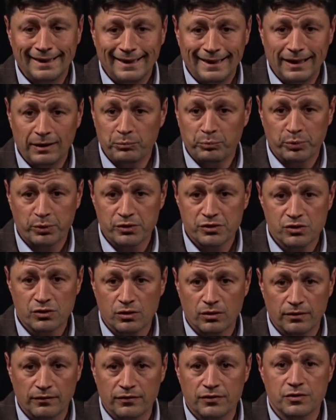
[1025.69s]
It
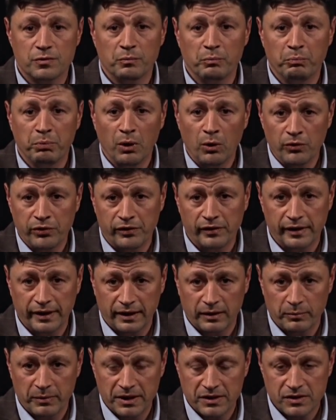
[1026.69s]
preserves both
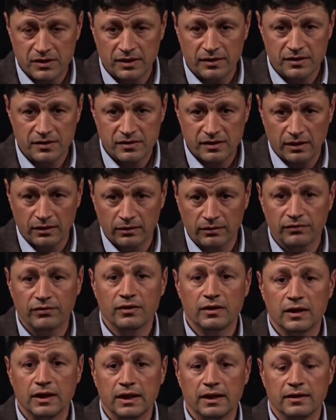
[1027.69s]
ligaments in the center of
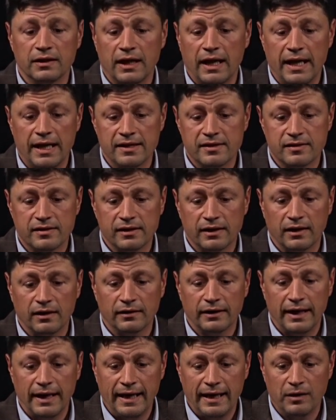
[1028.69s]
the knee, the
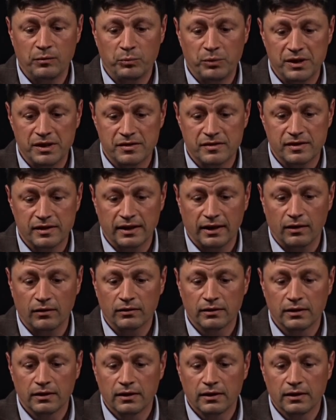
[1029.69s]
ACL and PCL.